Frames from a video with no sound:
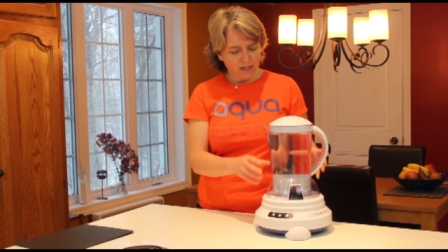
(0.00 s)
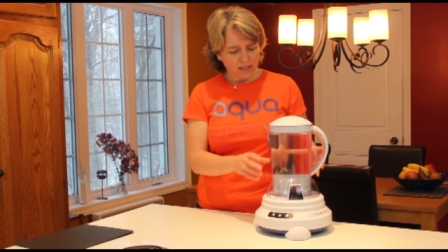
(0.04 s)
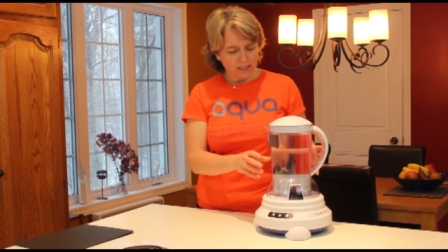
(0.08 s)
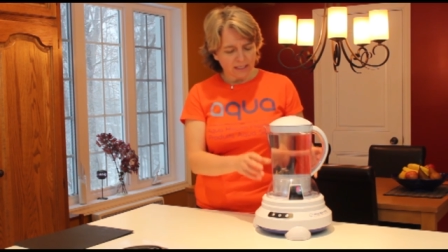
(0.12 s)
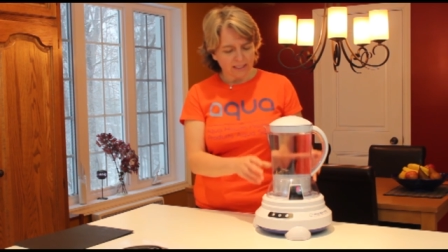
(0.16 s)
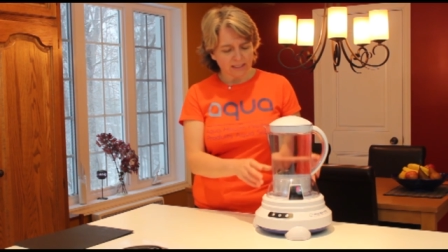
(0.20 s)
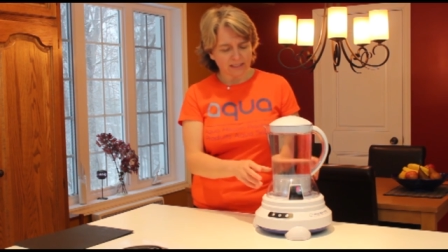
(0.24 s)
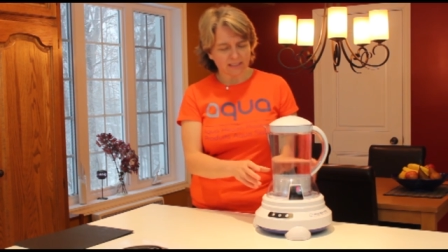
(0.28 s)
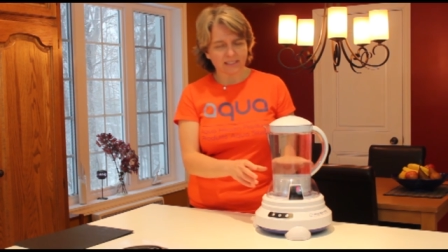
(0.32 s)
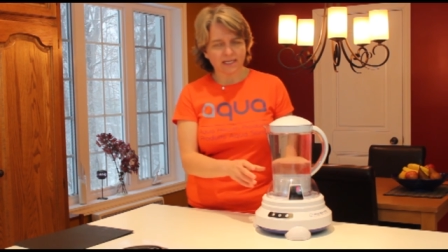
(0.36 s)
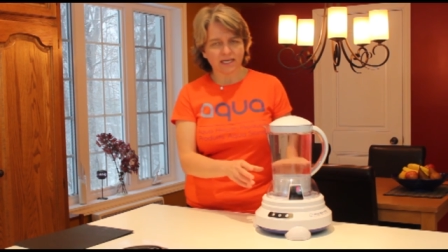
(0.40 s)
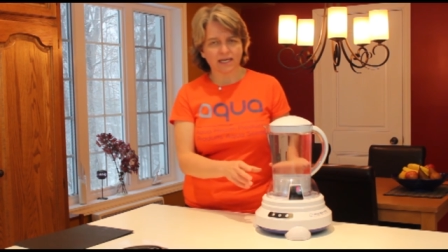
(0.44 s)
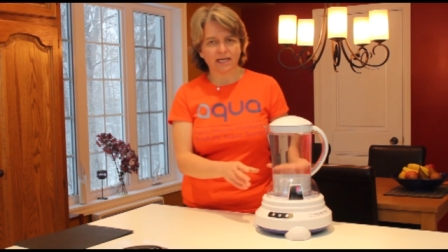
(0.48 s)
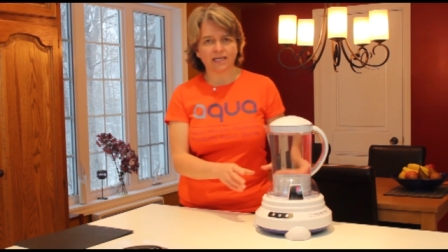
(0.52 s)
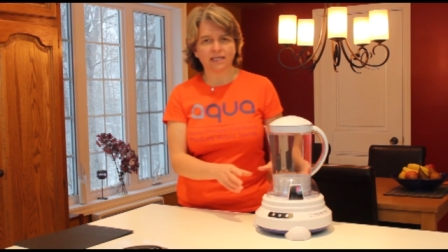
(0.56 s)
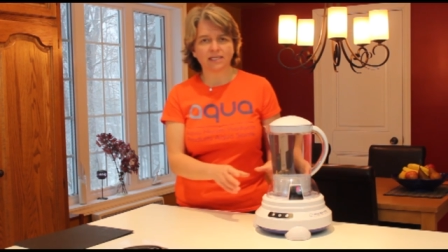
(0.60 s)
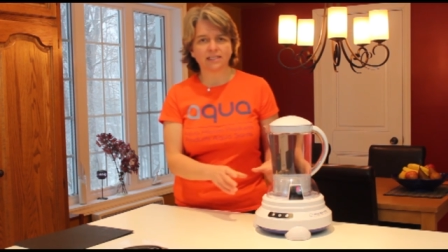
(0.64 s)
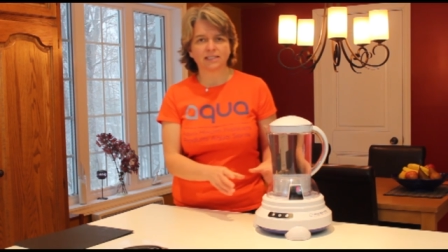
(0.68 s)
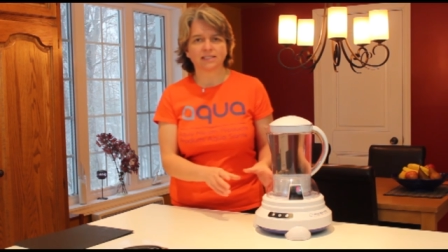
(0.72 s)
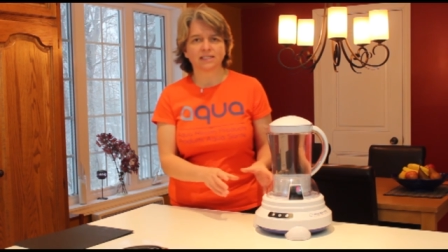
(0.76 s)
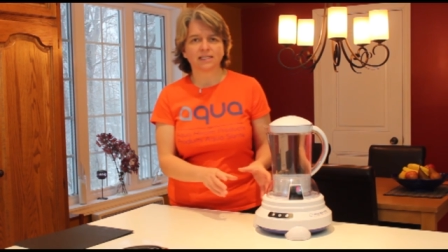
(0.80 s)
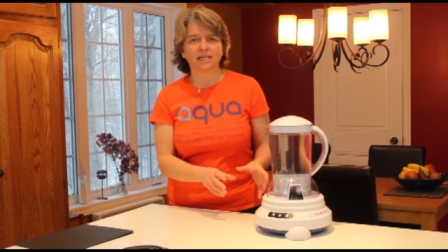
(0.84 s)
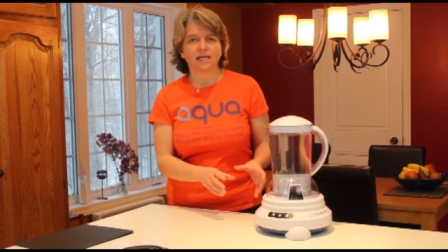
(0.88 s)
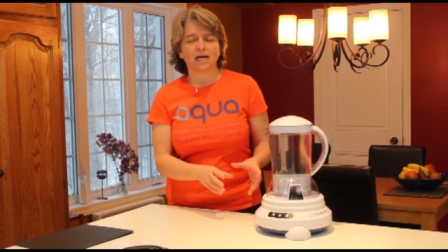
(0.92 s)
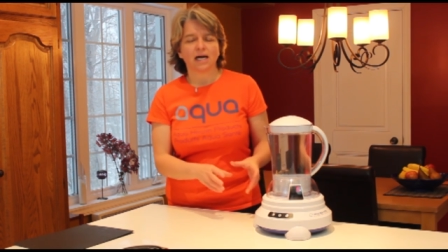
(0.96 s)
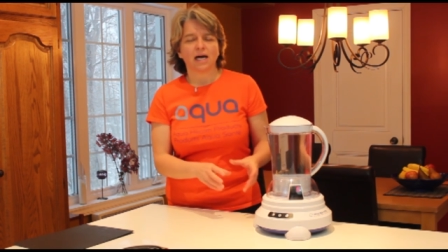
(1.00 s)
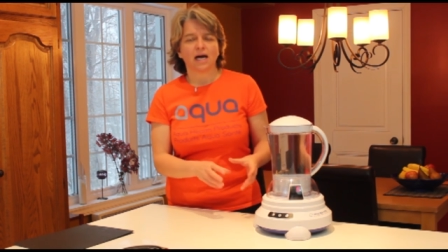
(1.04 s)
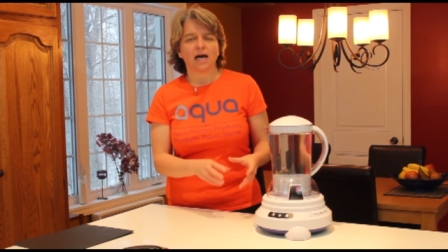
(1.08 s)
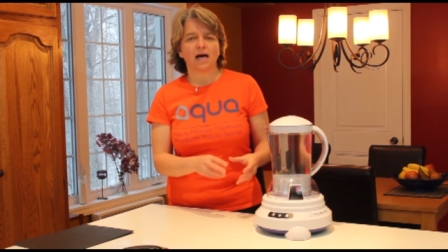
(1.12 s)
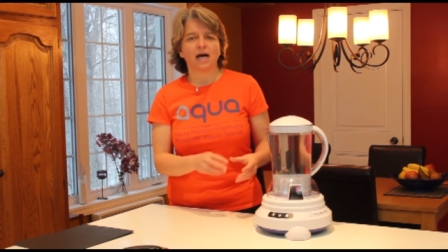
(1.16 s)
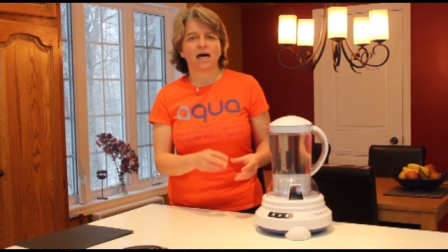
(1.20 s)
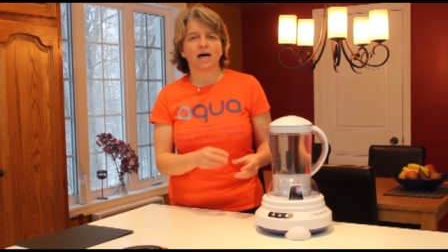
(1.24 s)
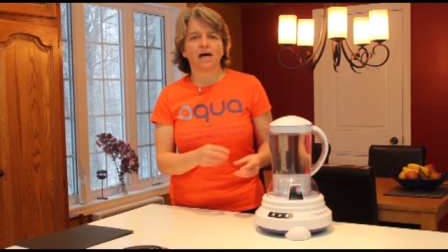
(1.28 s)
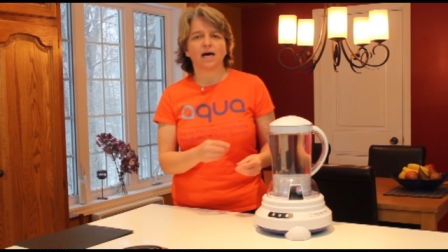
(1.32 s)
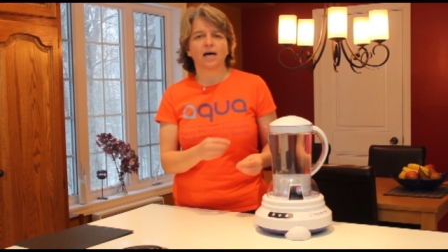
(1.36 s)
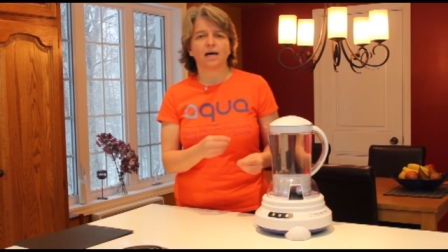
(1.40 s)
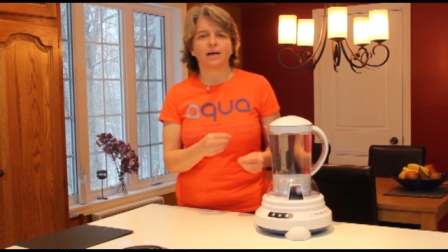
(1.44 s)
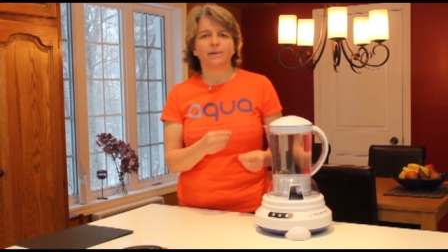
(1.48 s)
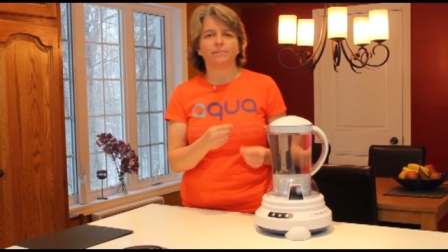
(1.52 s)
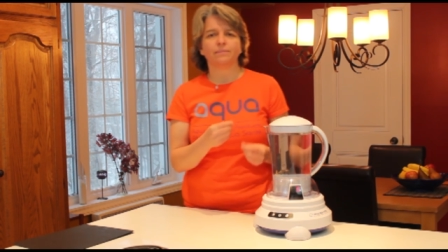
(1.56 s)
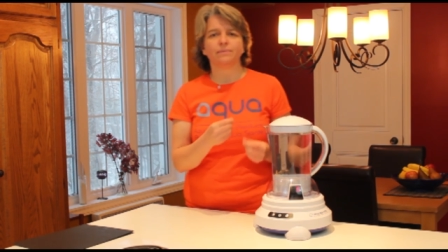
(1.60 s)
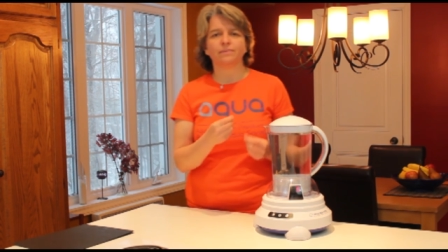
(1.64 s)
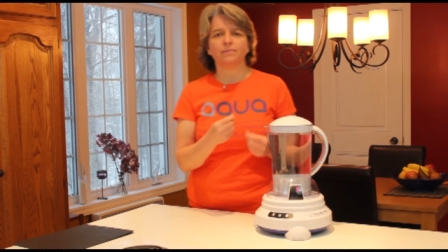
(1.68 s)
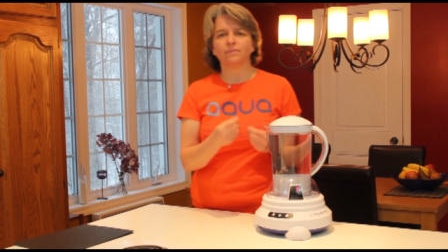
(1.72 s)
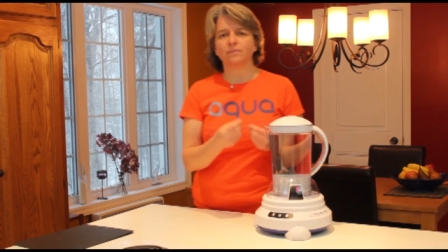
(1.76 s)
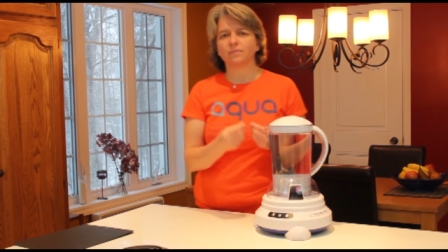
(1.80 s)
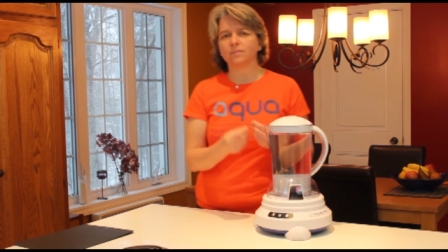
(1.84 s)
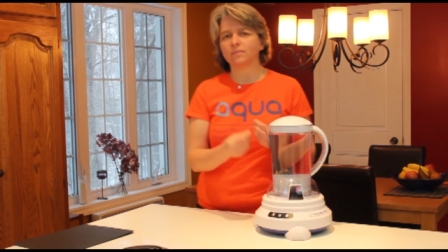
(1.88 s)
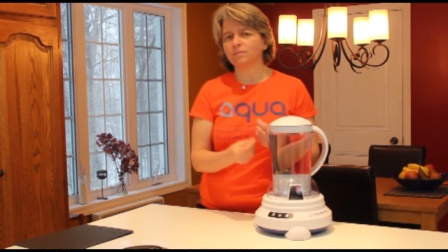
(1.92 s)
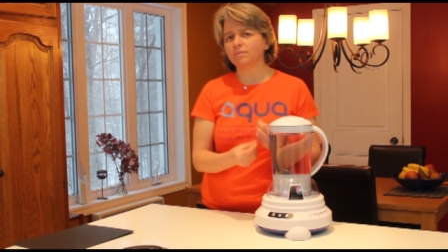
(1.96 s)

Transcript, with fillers: contains um,